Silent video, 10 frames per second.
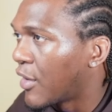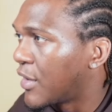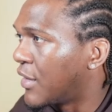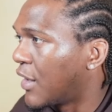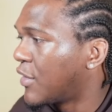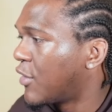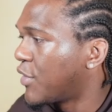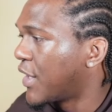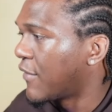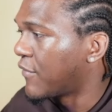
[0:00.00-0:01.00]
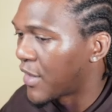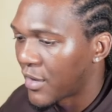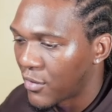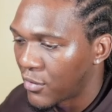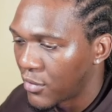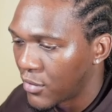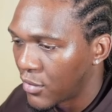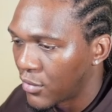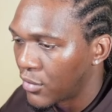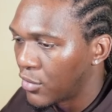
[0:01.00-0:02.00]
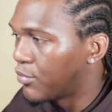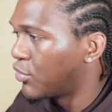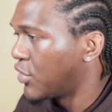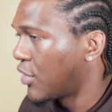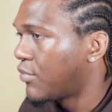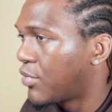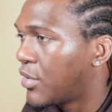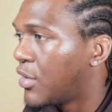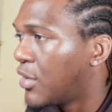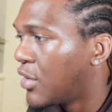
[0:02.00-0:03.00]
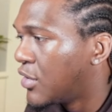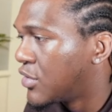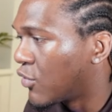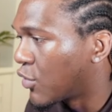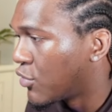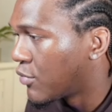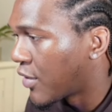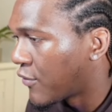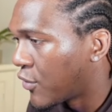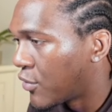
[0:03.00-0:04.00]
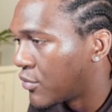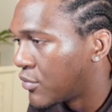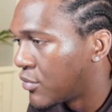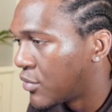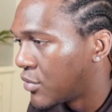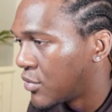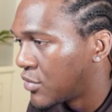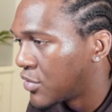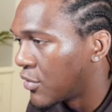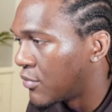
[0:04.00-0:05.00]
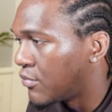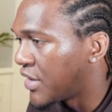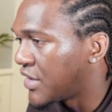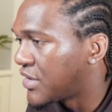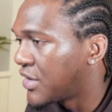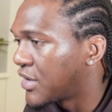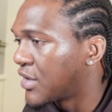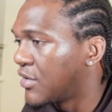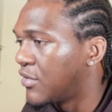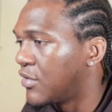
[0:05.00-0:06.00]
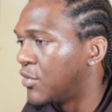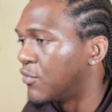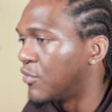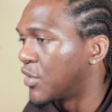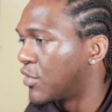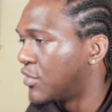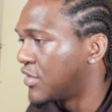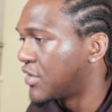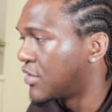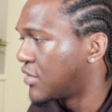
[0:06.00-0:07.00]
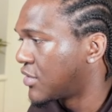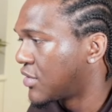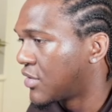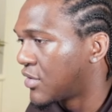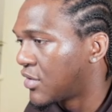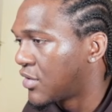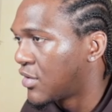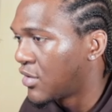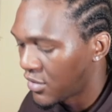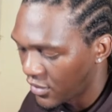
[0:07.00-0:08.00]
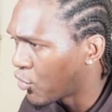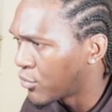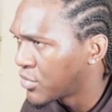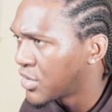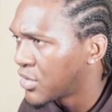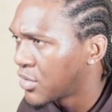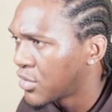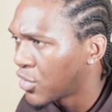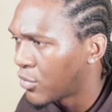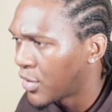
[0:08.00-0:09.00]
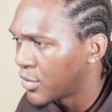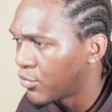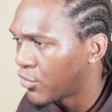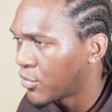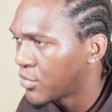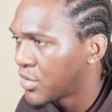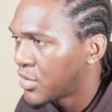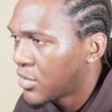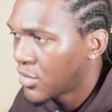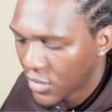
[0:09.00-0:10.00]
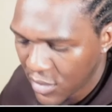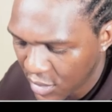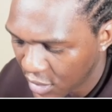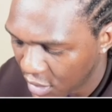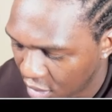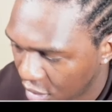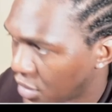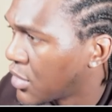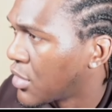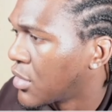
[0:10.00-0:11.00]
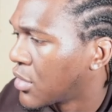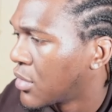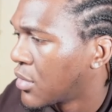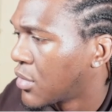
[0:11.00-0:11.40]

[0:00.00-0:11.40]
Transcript: All right, now that we have that opened up, so we're going to perform some basic, reconnaissance. A prompt, one prompt. Let's see.